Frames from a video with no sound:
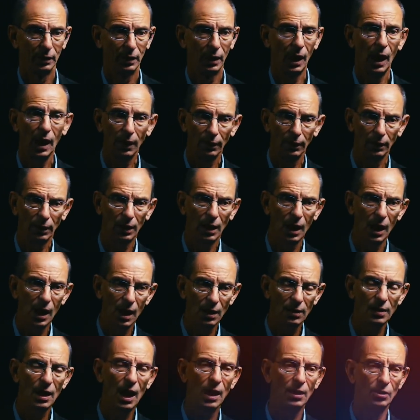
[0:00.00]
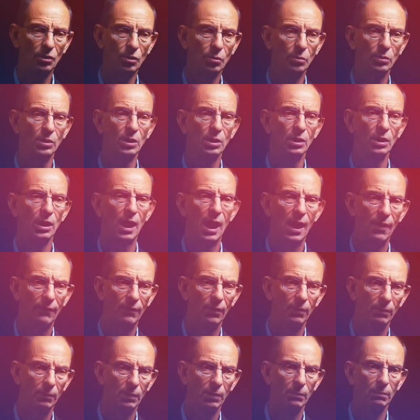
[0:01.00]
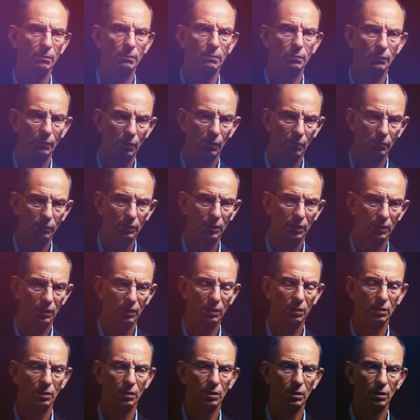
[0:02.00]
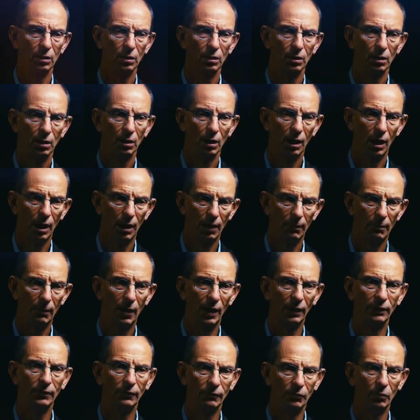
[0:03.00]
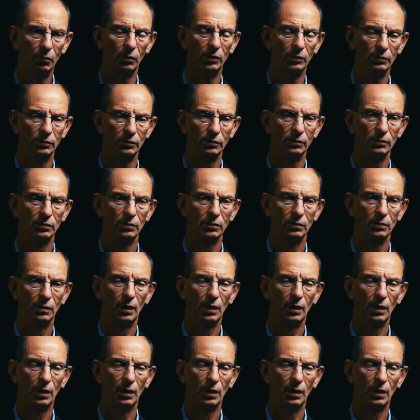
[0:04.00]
Can that union ever be broken by divorce?